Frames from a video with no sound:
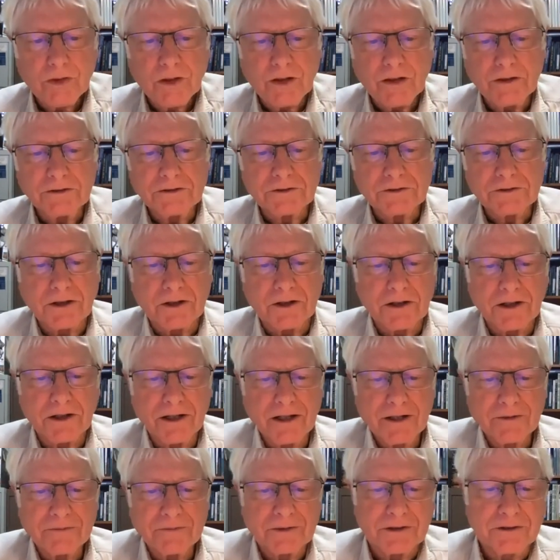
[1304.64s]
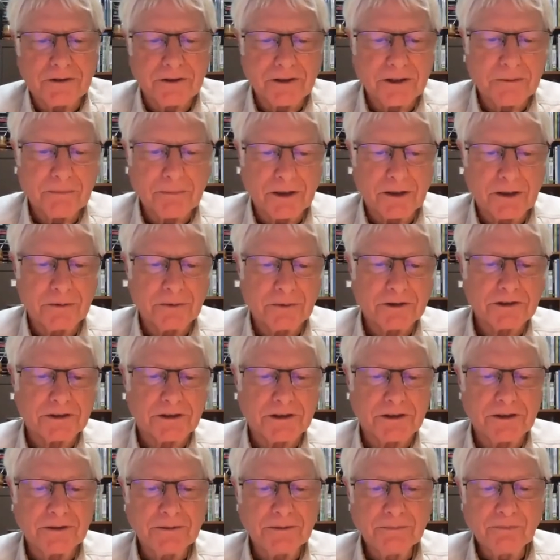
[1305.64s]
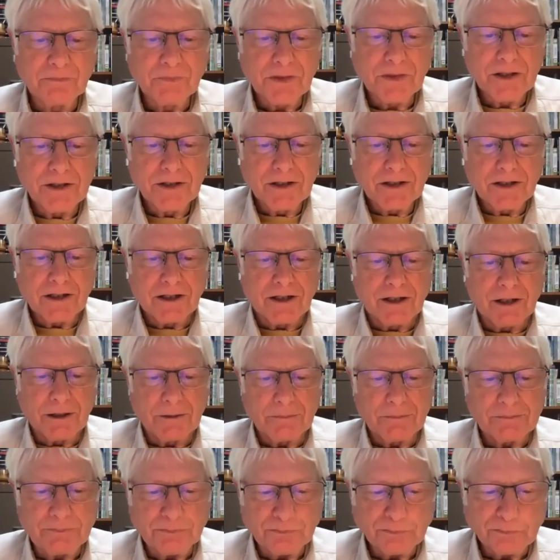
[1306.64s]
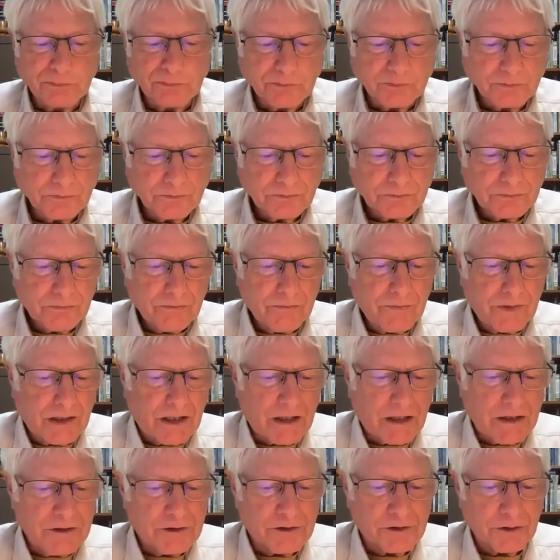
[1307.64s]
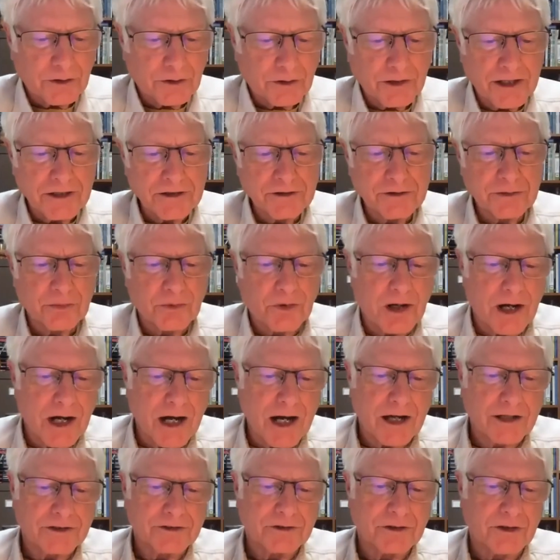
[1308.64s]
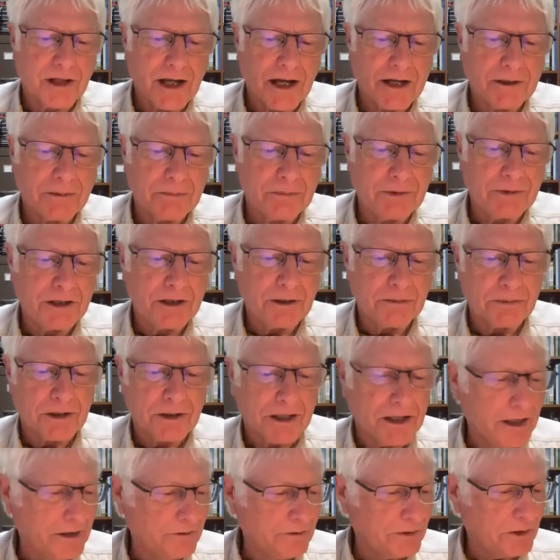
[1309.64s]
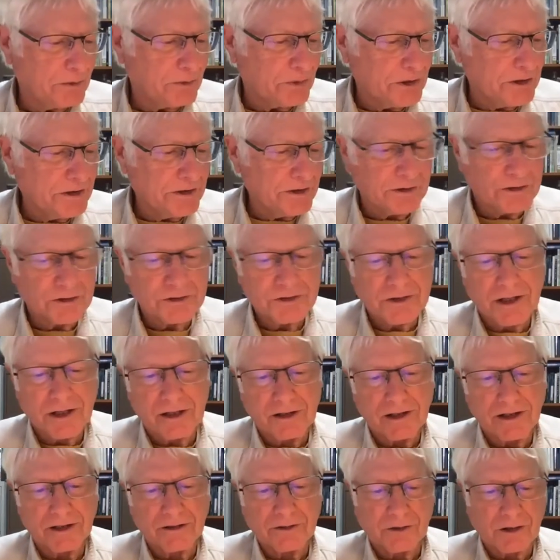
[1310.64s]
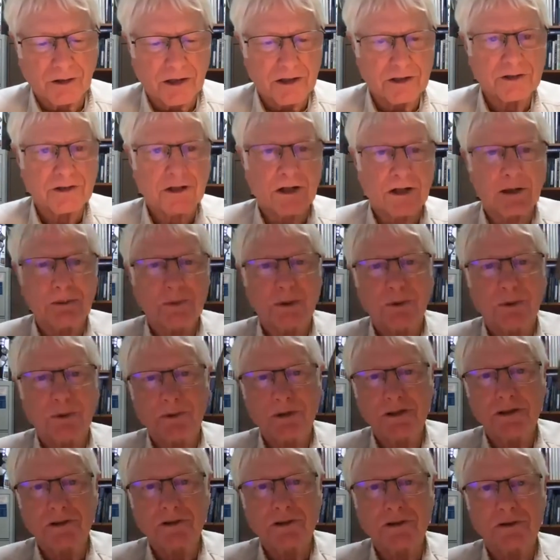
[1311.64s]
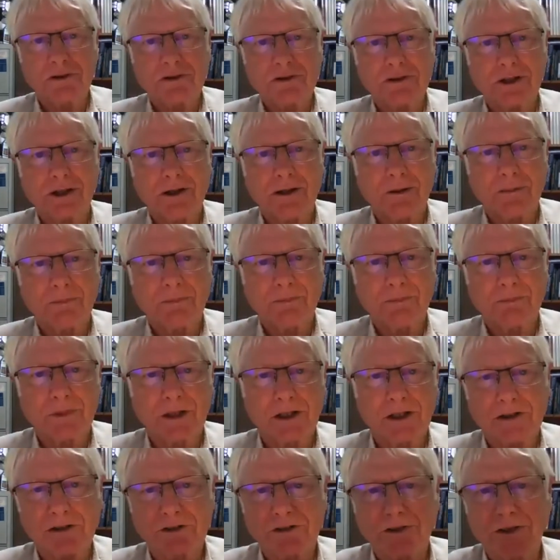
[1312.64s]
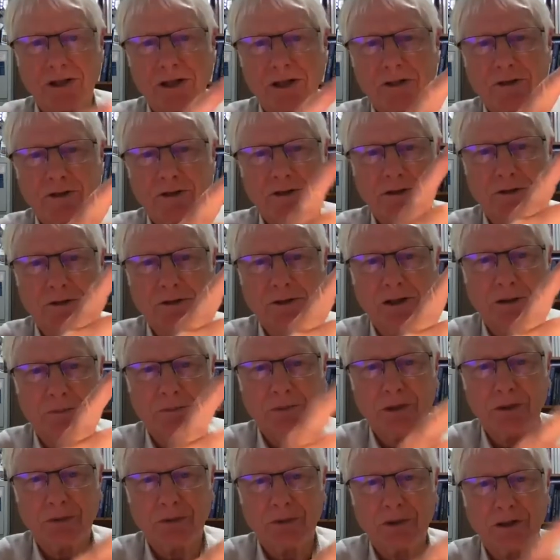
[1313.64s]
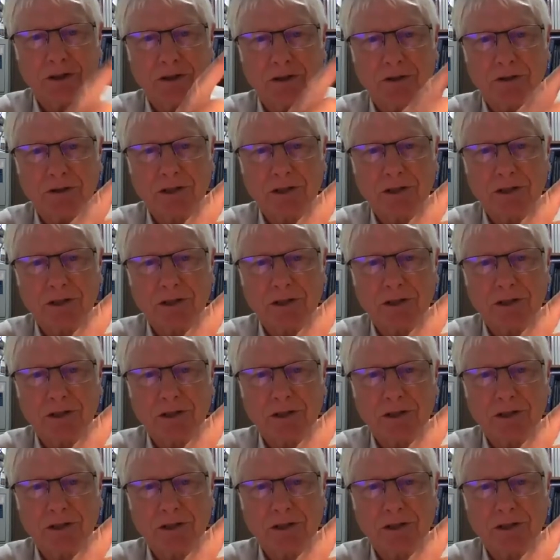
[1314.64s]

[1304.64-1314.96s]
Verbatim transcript: Sorry, I have to drink my whiskey. Um, so that's rods, light, a medium, and a heavy. Reels, I like large arbor reels um, because they just let me reel